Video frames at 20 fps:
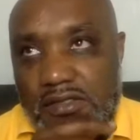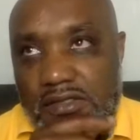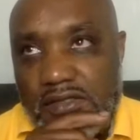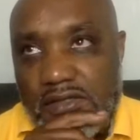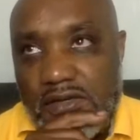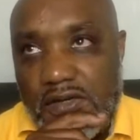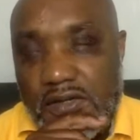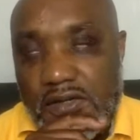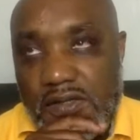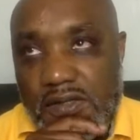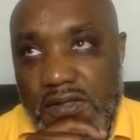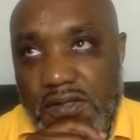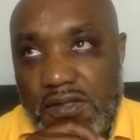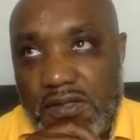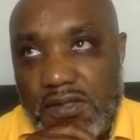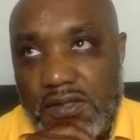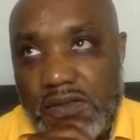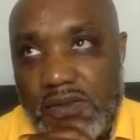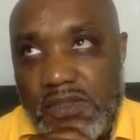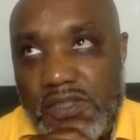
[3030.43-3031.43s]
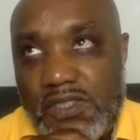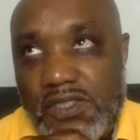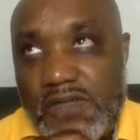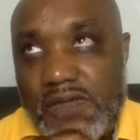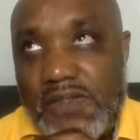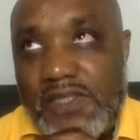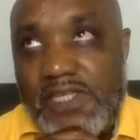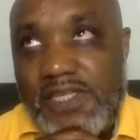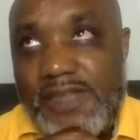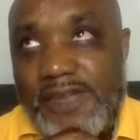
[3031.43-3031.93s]
So we
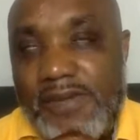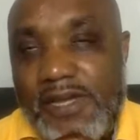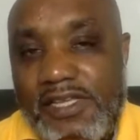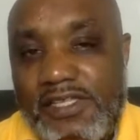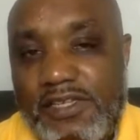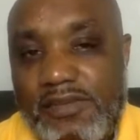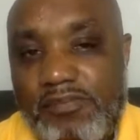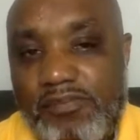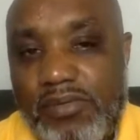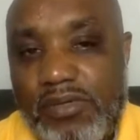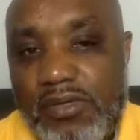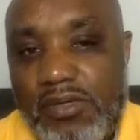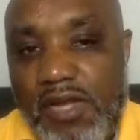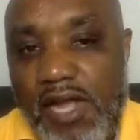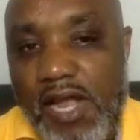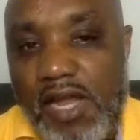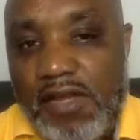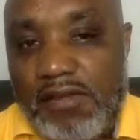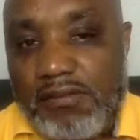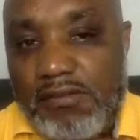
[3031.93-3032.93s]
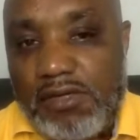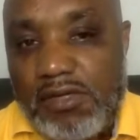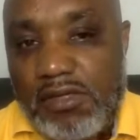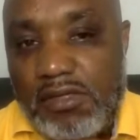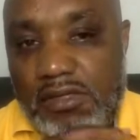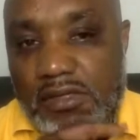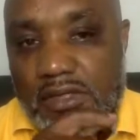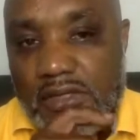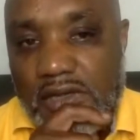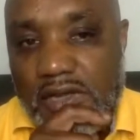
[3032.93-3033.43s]
don't really measure per
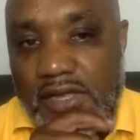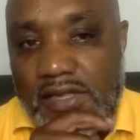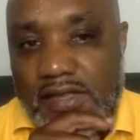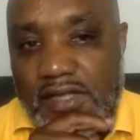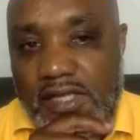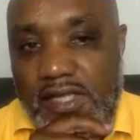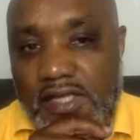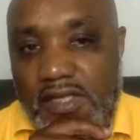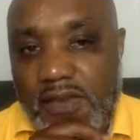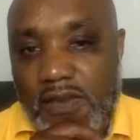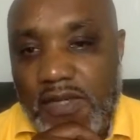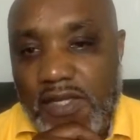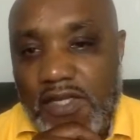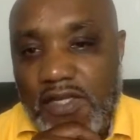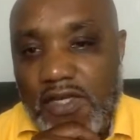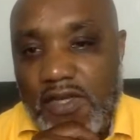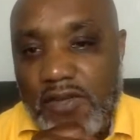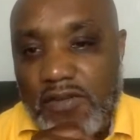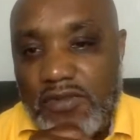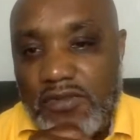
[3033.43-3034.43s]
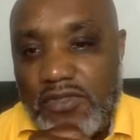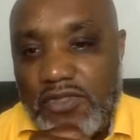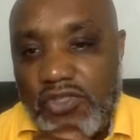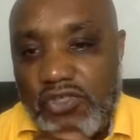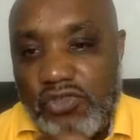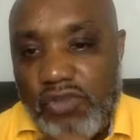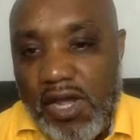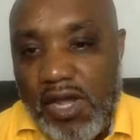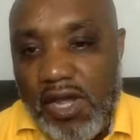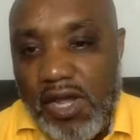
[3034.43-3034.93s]
animal. I think when it comes to
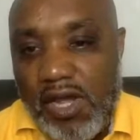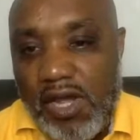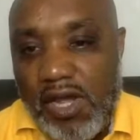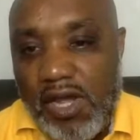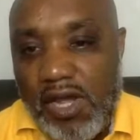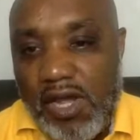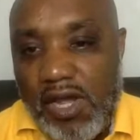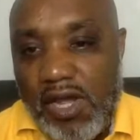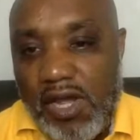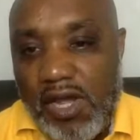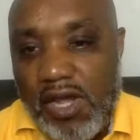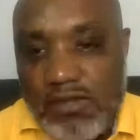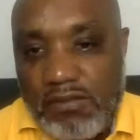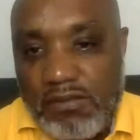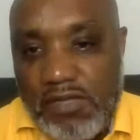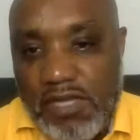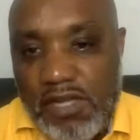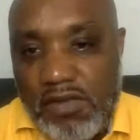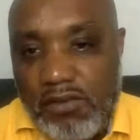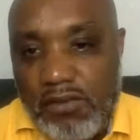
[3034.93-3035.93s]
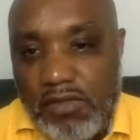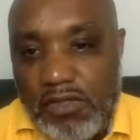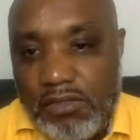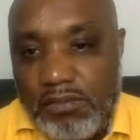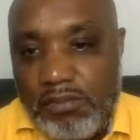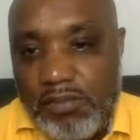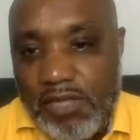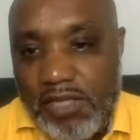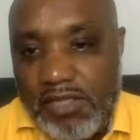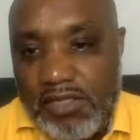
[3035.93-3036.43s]
drying off or something, then
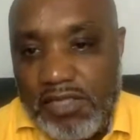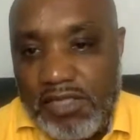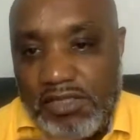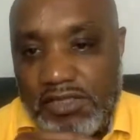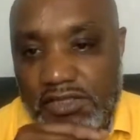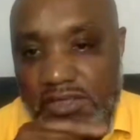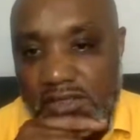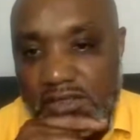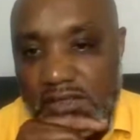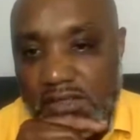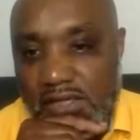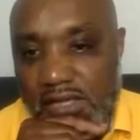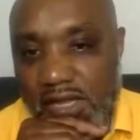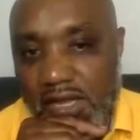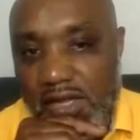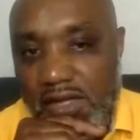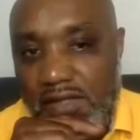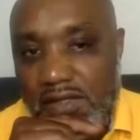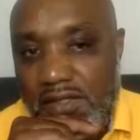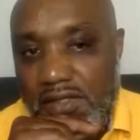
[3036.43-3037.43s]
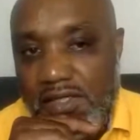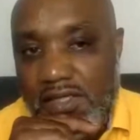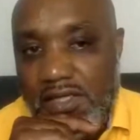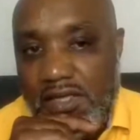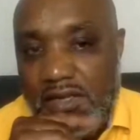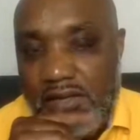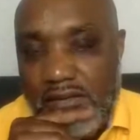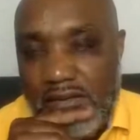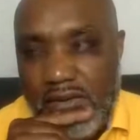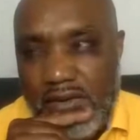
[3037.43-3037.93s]
we'll pay attention to that.
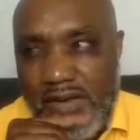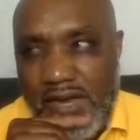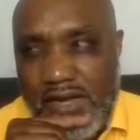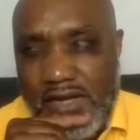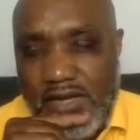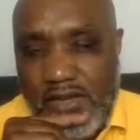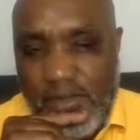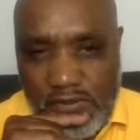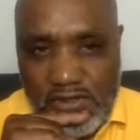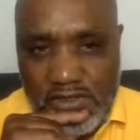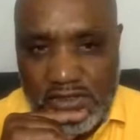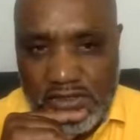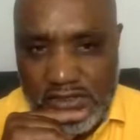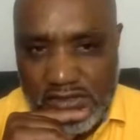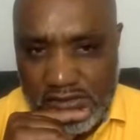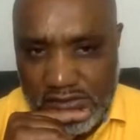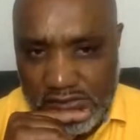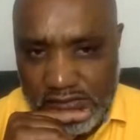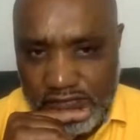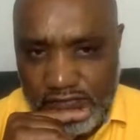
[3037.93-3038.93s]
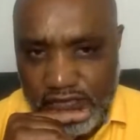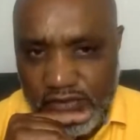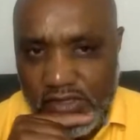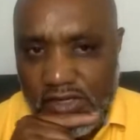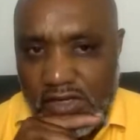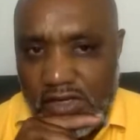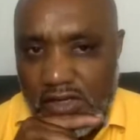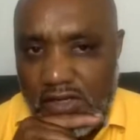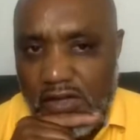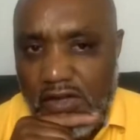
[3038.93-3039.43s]
But right now, we just
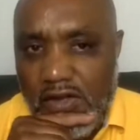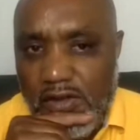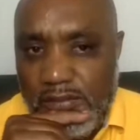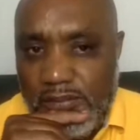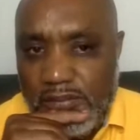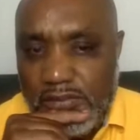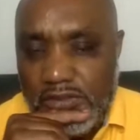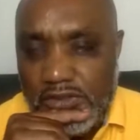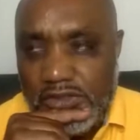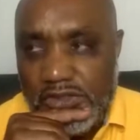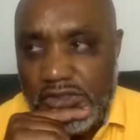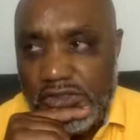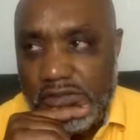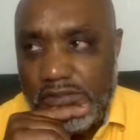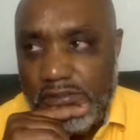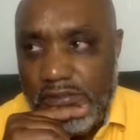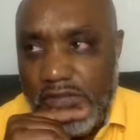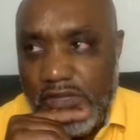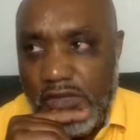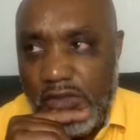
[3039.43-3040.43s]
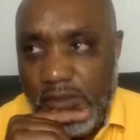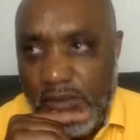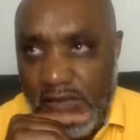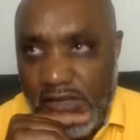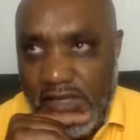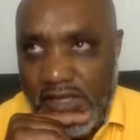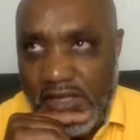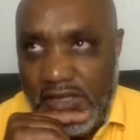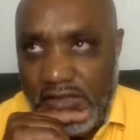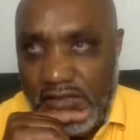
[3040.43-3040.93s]
figure out how much milk we
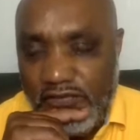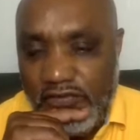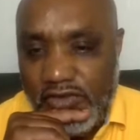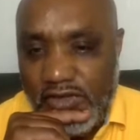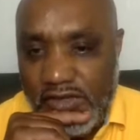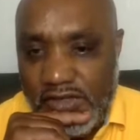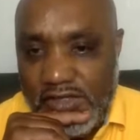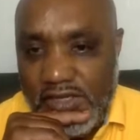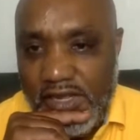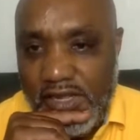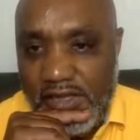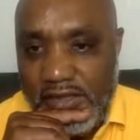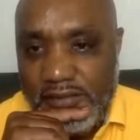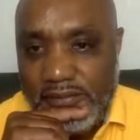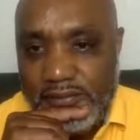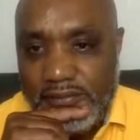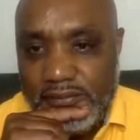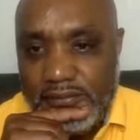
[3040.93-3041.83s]
get for the day.